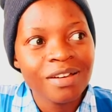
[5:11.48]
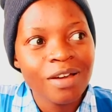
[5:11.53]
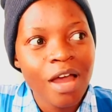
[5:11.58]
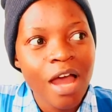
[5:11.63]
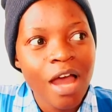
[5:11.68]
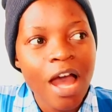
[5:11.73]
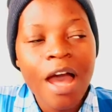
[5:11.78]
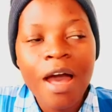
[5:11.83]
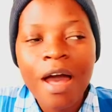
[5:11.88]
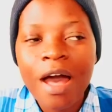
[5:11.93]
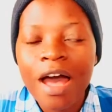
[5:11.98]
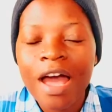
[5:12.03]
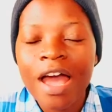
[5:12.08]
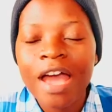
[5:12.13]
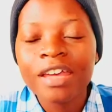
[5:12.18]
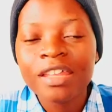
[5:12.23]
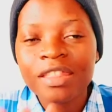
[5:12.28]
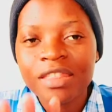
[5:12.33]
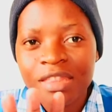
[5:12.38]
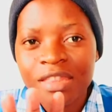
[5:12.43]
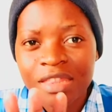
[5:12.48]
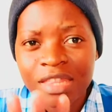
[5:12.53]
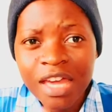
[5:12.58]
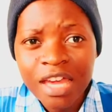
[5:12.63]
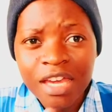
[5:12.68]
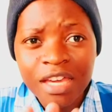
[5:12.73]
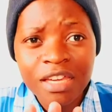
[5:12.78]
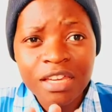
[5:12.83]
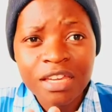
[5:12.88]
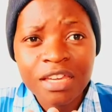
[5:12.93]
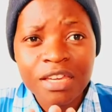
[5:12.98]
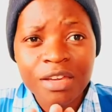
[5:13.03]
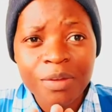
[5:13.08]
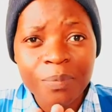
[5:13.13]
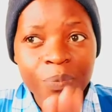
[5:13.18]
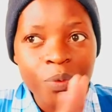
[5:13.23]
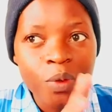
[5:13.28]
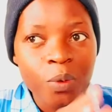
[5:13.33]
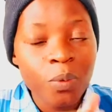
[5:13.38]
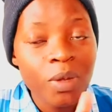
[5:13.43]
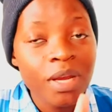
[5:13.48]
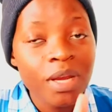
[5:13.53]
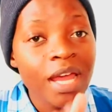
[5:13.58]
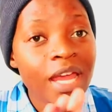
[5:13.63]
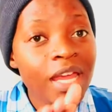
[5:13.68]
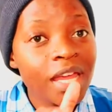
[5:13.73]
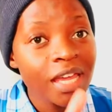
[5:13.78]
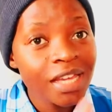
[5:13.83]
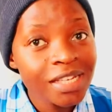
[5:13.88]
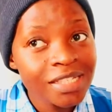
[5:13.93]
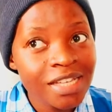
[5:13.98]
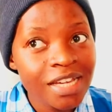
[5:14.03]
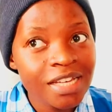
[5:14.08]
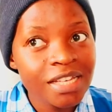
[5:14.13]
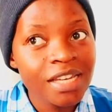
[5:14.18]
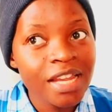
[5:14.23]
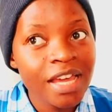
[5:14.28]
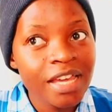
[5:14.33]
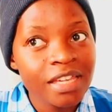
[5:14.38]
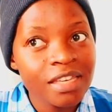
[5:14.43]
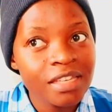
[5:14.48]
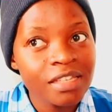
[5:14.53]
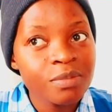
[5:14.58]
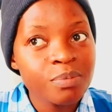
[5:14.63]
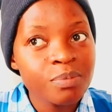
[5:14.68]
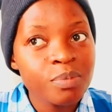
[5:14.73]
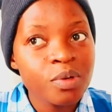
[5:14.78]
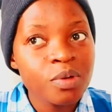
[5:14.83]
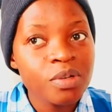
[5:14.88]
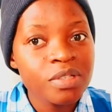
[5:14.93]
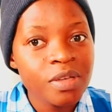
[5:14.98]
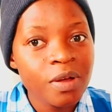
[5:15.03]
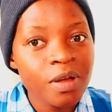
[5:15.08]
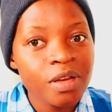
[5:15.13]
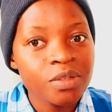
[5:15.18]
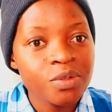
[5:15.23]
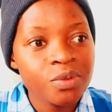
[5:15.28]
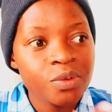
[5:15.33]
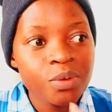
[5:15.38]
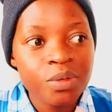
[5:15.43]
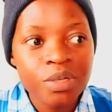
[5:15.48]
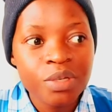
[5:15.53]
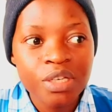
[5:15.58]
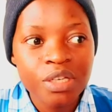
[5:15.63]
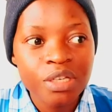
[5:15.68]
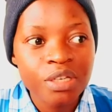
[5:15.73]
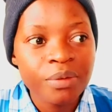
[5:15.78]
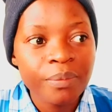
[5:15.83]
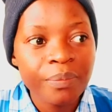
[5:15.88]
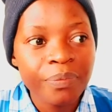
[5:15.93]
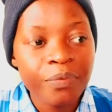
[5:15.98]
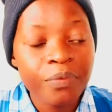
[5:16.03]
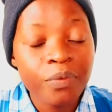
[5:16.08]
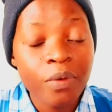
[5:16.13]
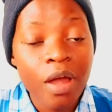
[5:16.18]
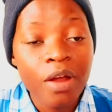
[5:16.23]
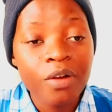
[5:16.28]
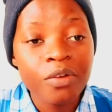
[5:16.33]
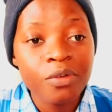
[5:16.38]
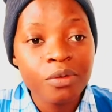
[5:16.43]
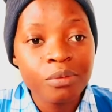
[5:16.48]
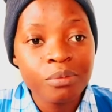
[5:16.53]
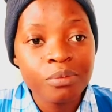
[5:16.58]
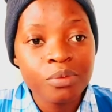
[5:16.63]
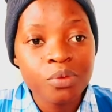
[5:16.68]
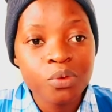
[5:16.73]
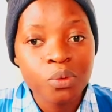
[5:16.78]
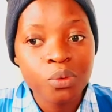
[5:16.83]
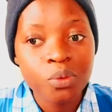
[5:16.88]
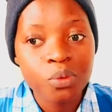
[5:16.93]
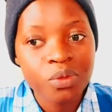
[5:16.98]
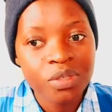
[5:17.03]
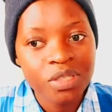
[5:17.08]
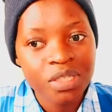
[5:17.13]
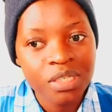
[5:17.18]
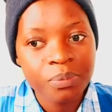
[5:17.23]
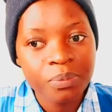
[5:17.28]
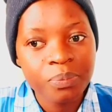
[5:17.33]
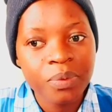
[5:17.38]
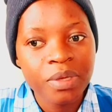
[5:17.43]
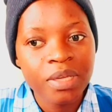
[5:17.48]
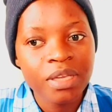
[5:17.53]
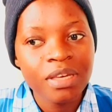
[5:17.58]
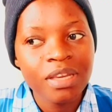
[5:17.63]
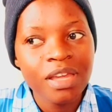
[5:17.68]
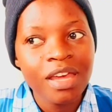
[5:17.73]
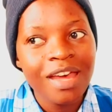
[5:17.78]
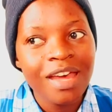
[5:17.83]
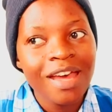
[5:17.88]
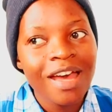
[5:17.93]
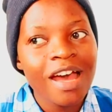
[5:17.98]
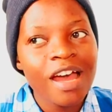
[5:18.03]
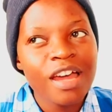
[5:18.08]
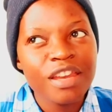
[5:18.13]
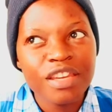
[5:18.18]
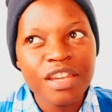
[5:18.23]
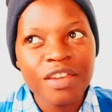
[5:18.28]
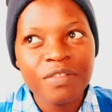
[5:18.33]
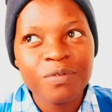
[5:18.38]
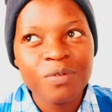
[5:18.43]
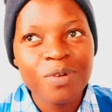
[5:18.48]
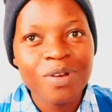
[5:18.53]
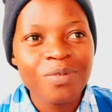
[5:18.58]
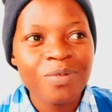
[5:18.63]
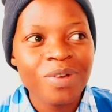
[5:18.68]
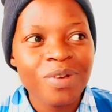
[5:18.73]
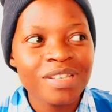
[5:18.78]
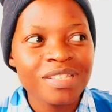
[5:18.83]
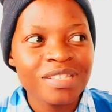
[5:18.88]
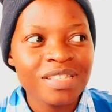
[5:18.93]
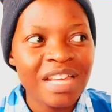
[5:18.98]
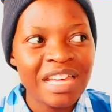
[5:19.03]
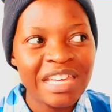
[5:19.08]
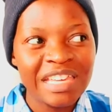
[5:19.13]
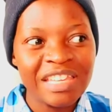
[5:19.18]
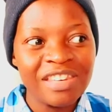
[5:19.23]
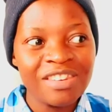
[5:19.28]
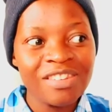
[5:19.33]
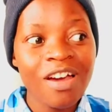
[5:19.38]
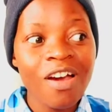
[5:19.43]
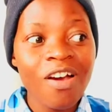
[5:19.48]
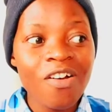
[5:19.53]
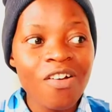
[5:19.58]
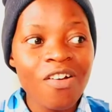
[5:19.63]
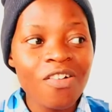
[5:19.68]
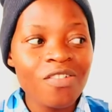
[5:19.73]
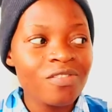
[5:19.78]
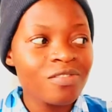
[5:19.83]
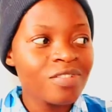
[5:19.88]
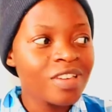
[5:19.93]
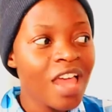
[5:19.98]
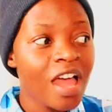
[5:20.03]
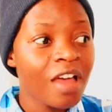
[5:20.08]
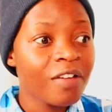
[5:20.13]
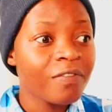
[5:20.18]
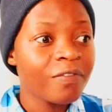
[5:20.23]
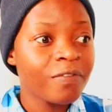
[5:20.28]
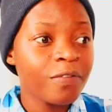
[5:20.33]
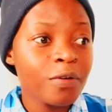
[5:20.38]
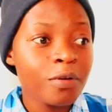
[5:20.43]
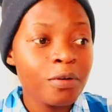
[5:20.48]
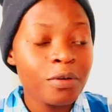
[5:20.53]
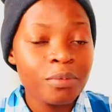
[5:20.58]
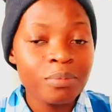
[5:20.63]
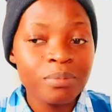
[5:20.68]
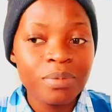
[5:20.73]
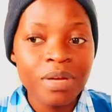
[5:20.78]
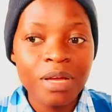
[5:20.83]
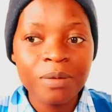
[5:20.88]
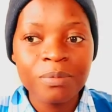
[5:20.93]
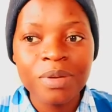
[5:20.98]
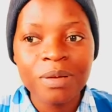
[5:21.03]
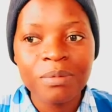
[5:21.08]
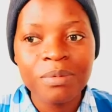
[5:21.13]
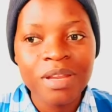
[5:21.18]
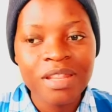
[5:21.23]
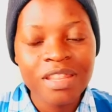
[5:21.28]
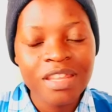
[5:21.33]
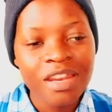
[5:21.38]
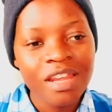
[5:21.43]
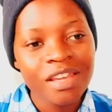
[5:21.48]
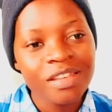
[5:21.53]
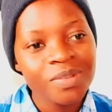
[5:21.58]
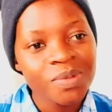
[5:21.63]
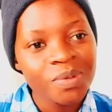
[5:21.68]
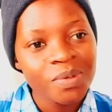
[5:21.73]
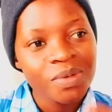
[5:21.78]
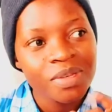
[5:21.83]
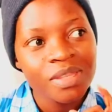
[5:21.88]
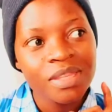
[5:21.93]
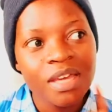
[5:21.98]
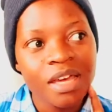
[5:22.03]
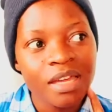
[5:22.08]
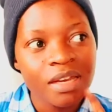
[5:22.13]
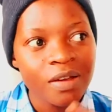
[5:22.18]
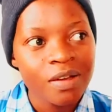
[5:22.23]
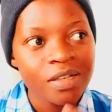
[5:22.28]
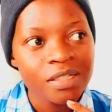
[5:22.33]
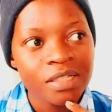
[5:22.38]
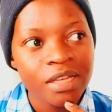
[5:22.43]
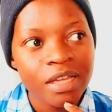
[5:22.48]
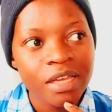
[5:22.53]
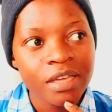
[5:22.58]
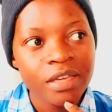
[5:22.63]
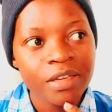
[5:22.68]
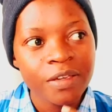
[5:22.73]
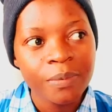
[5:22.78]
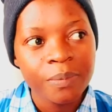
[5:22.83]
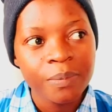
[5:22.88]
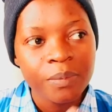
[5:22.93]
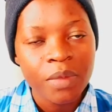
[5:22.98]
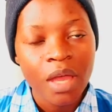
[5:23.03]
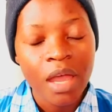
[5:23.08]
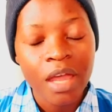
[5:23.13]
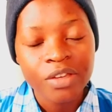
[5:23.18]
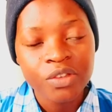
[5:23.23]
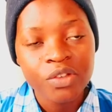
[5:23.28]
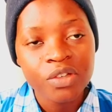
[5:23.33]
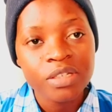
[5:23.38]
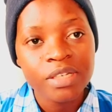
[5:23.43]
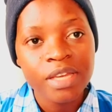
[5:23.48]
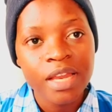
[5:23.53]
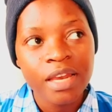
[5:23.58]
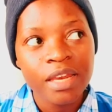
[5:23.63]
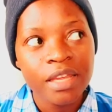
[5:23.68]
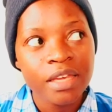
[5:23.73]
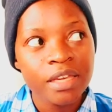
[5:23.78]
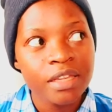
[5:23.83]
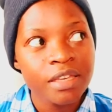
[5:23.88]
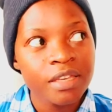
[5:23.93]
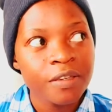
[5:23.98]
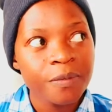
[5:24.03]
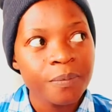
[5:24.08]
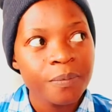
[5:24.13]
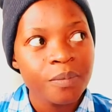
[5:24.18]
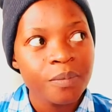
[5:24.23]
ah i think when i entered like this because i was looking for a room to sleep in and everyone was like no we are full blah blah blah then i stood there and i was like i told the lady